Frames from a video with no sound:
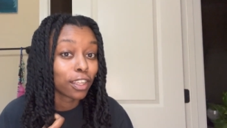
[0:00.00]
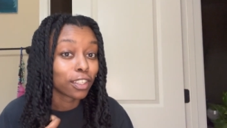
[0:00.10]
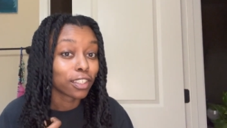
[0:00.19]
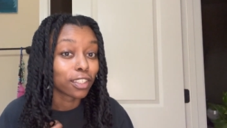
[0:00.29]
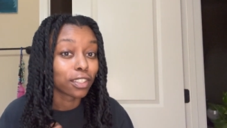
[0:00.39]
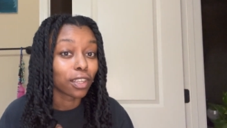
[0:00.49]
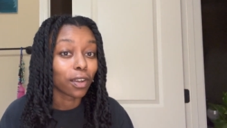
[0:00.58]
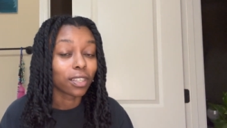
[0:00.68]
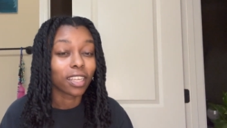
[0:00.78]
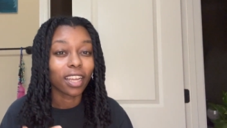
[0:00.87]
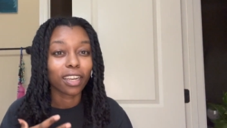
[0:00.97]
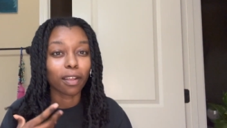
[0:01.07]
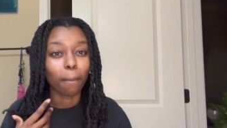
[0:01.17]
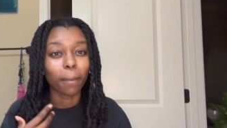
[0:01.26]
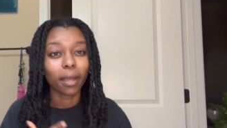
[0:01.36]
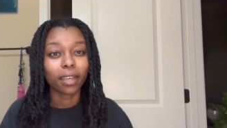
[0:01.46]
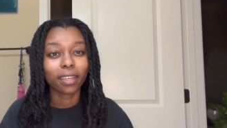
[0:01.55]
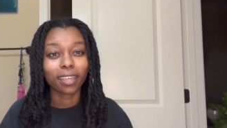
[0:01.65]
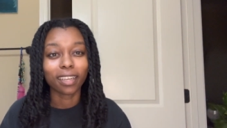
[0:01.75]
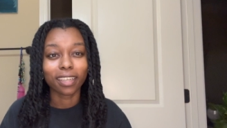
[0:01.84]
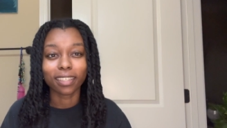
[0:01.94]
So, cause I had it in a bun
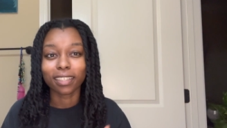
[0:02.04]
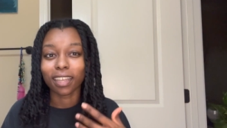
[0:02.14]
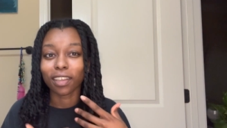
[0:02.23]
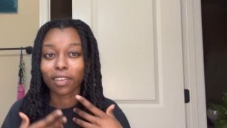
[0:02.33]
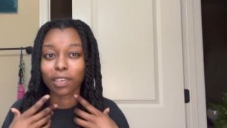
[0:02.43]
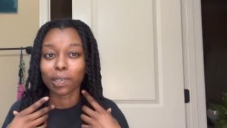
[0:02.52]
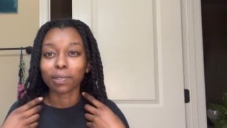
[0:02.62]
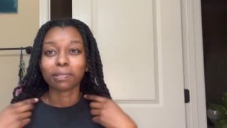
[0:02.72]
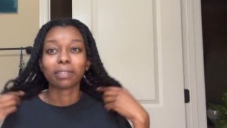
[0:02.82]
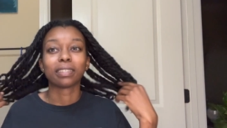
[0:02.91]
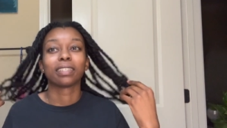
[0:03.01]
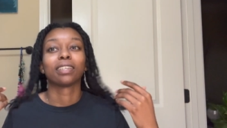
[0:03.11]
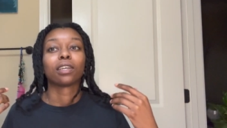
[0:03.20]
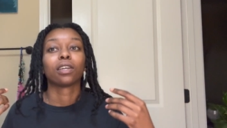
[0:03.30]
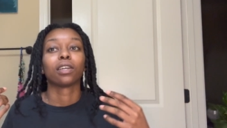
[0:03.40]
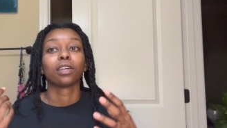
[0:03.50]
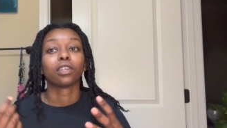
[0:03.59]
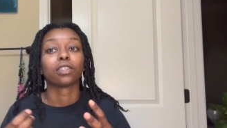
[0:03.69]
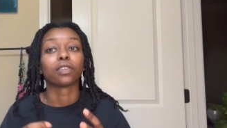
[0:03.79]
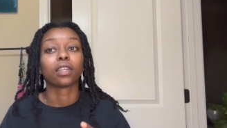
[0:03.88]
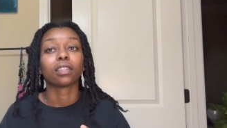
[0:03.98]
and it just like, you know,
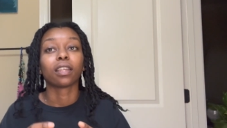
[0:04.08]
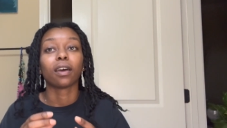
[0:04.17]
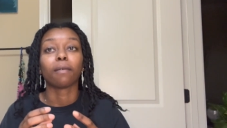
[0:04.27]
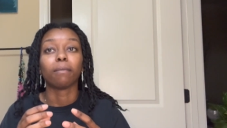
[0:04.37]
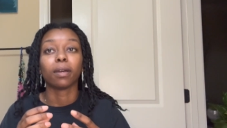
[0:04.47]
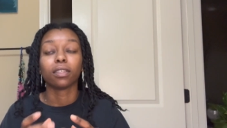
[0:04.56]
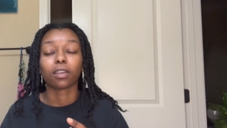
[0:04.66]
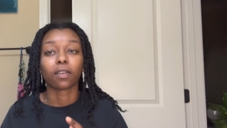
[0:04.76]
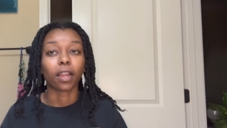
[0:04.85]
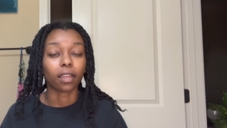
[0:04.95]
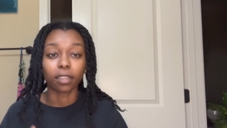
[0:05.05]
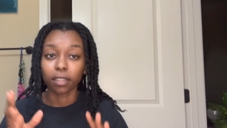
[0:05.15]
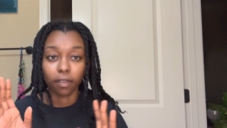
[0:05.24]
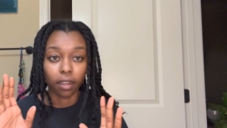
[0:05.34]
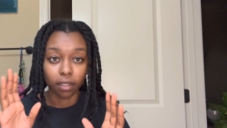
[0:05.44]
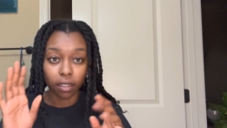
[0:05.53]
stretched out, but it's all right, it's fine.